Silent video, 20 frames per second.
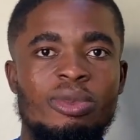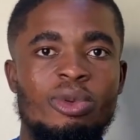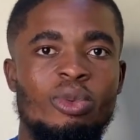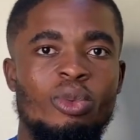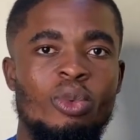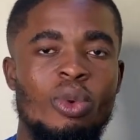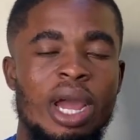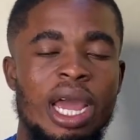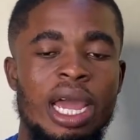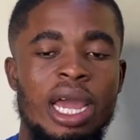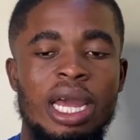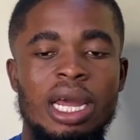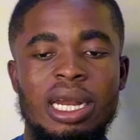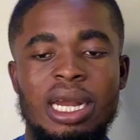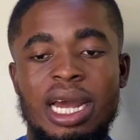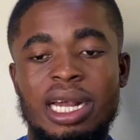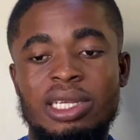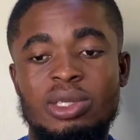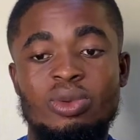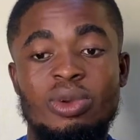Where
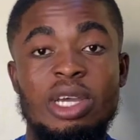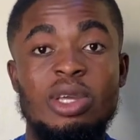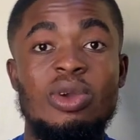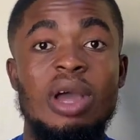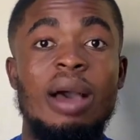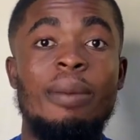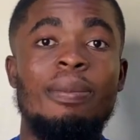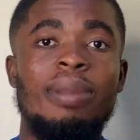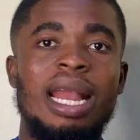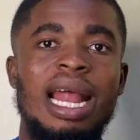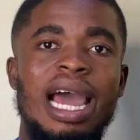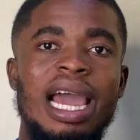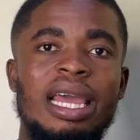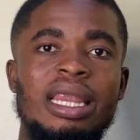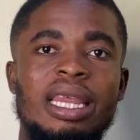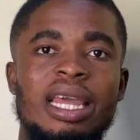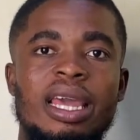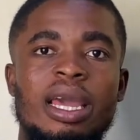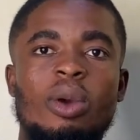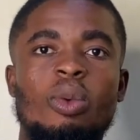that is where you apply
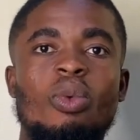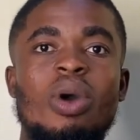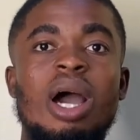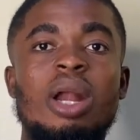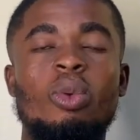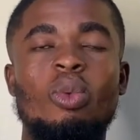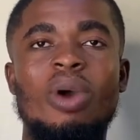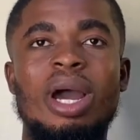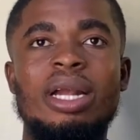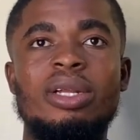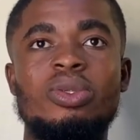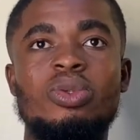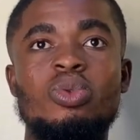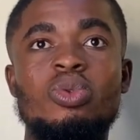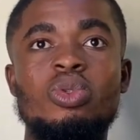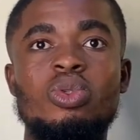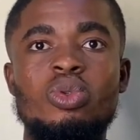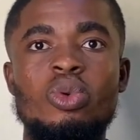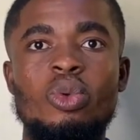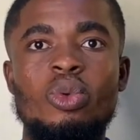the
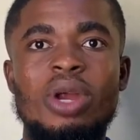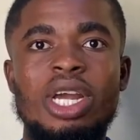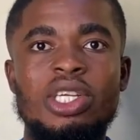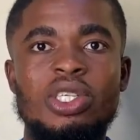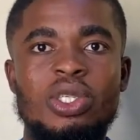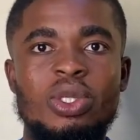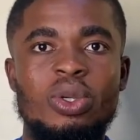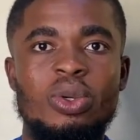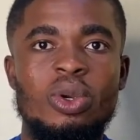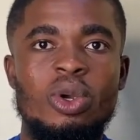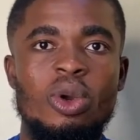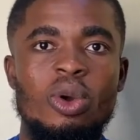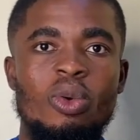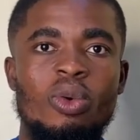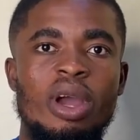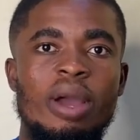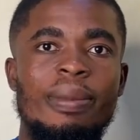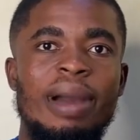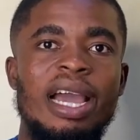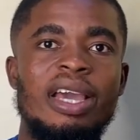1-1-2-2 ratio,
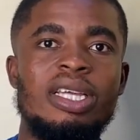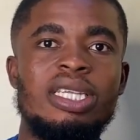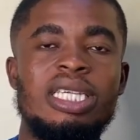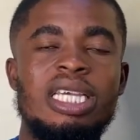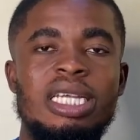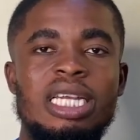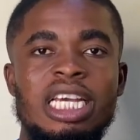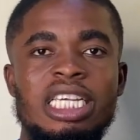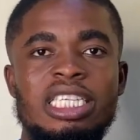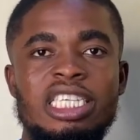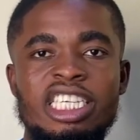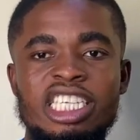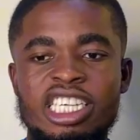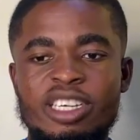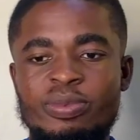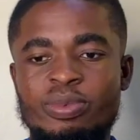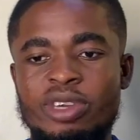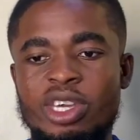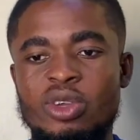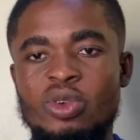whereby you take the
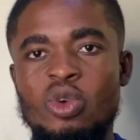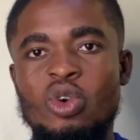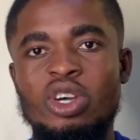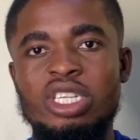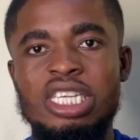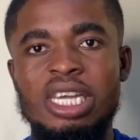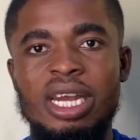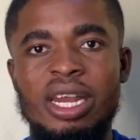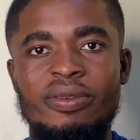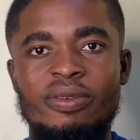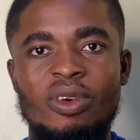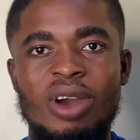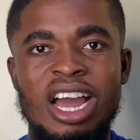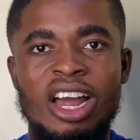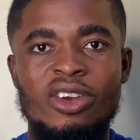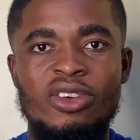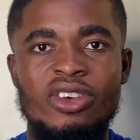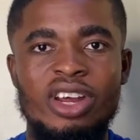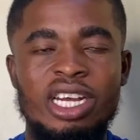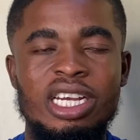CGPA you got in level
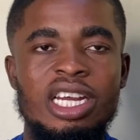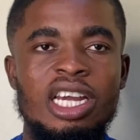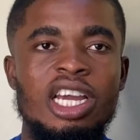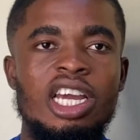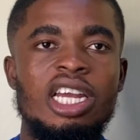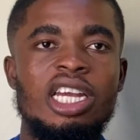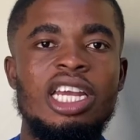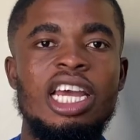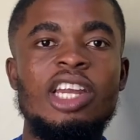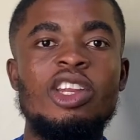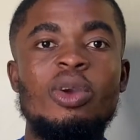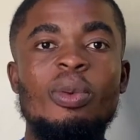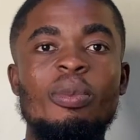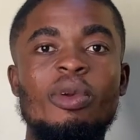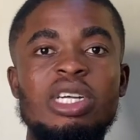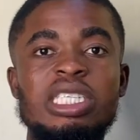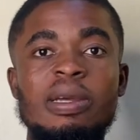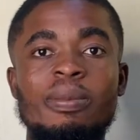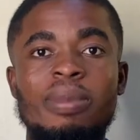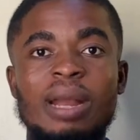100, then you
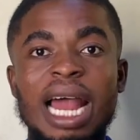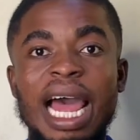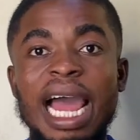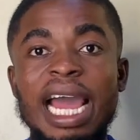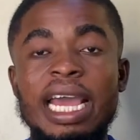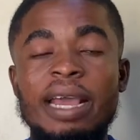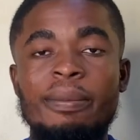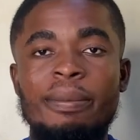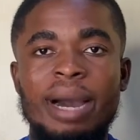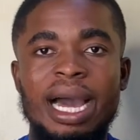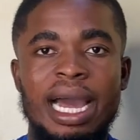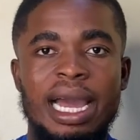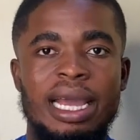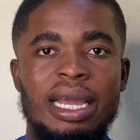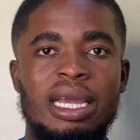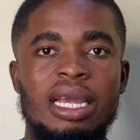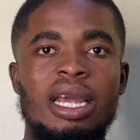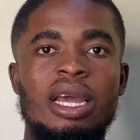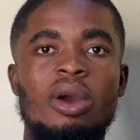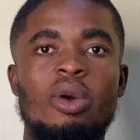multiply it by
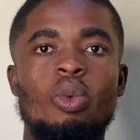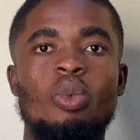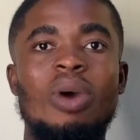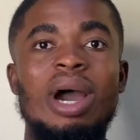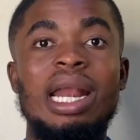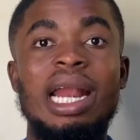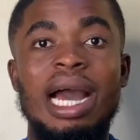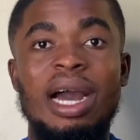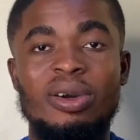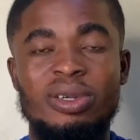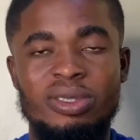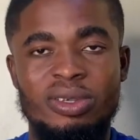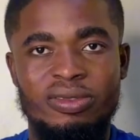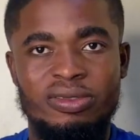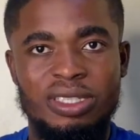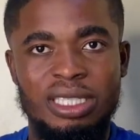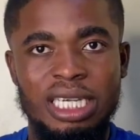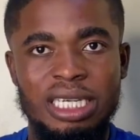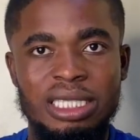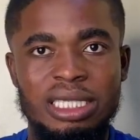1 out of
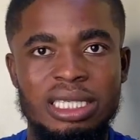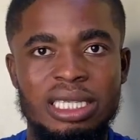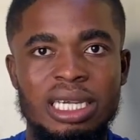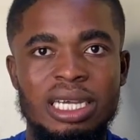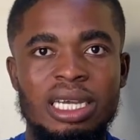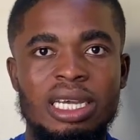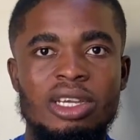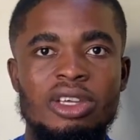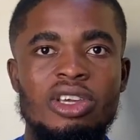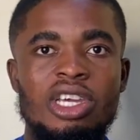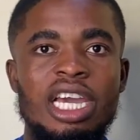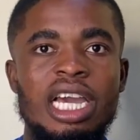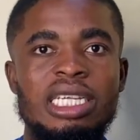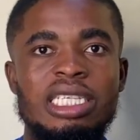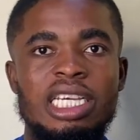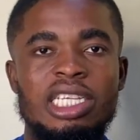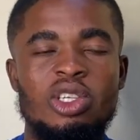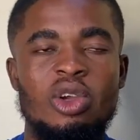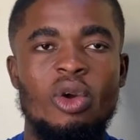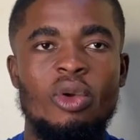6, you get
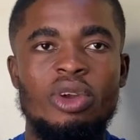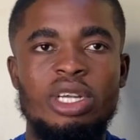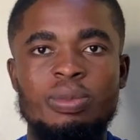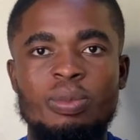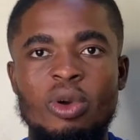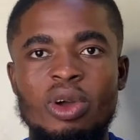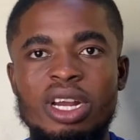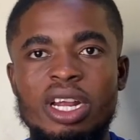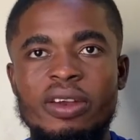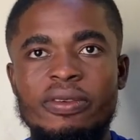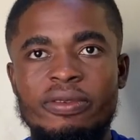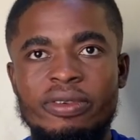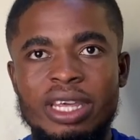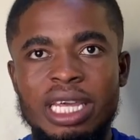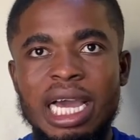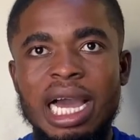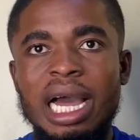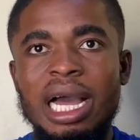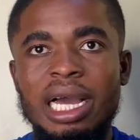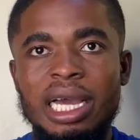its corresponding
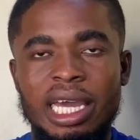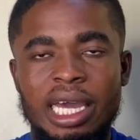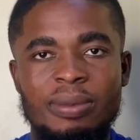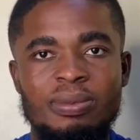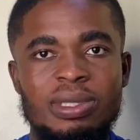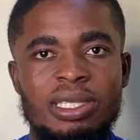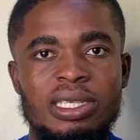figure. Okay?